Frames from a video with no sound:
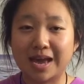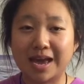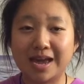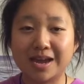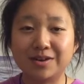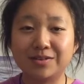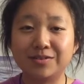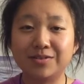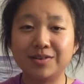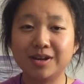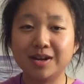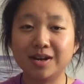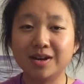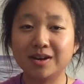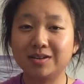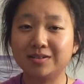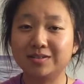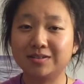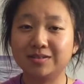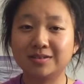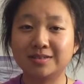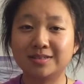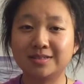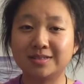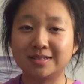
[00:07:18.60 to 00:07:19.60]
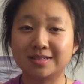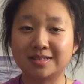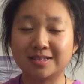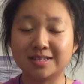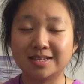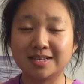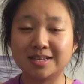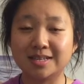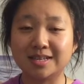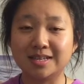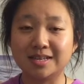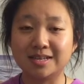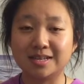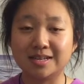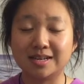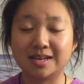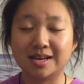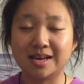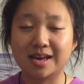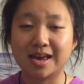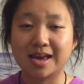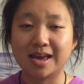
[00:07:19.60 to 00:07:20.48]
I really don't see